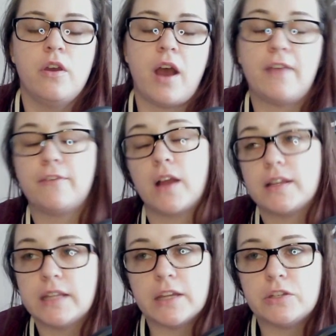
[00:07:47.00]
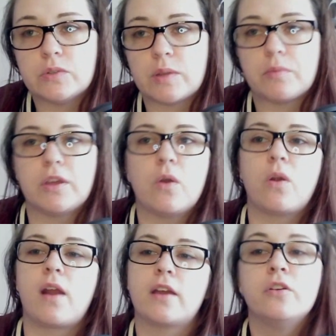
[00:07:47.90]
I forgot to get you something,
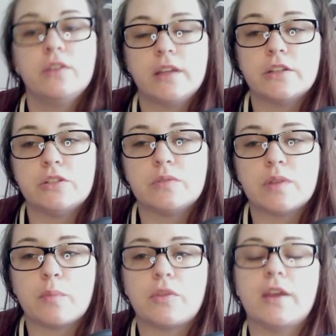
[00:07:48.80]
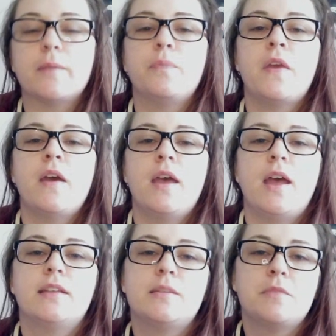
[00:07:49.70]
or I couldn't get you something.
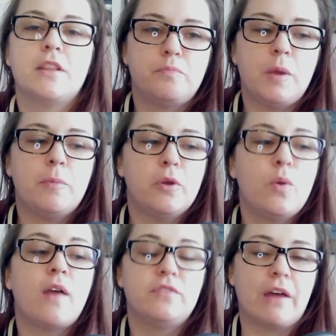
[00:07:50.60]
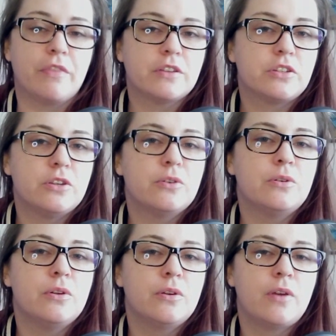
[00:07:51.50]
It's something that people who I've done this to,
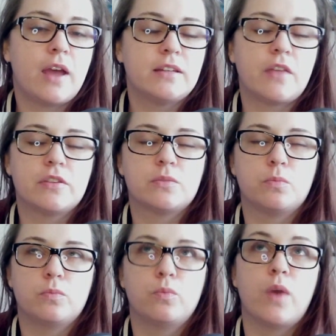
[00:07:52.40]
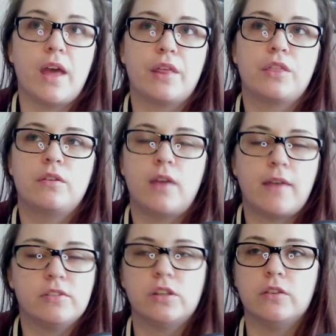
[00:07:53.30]
and done this with, I
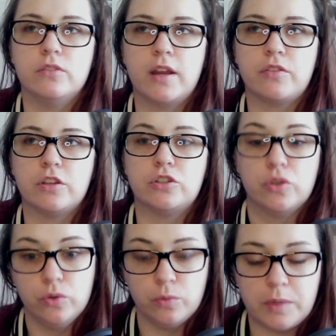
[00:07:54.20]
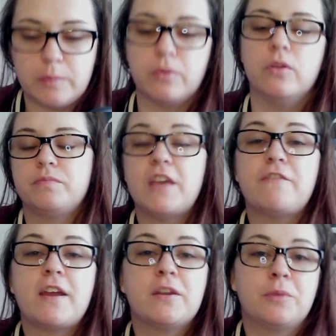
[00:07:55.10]
haven't done anything to people, they
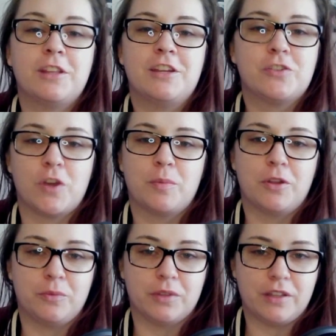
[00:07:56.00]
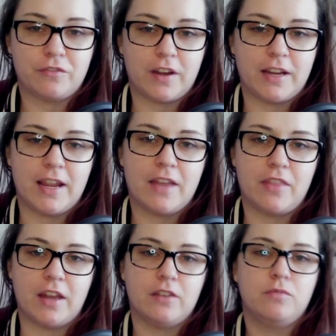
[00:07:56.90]
find it really enjoyable and really funny, and
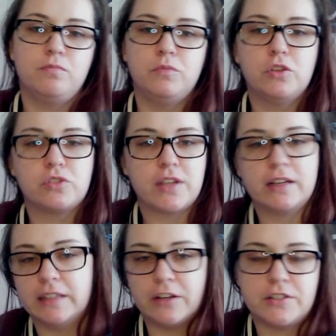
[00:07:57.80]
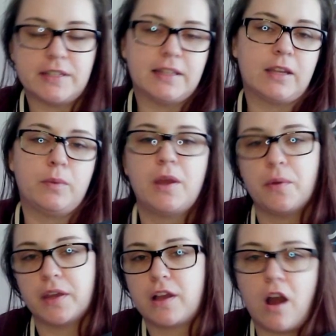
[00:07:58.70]
then usually at a later date, like we go
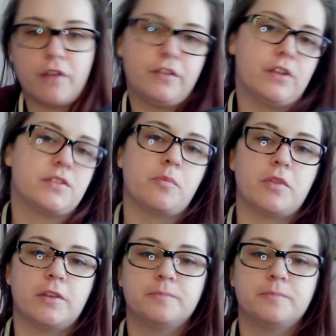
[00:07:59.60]
and get coffee or something.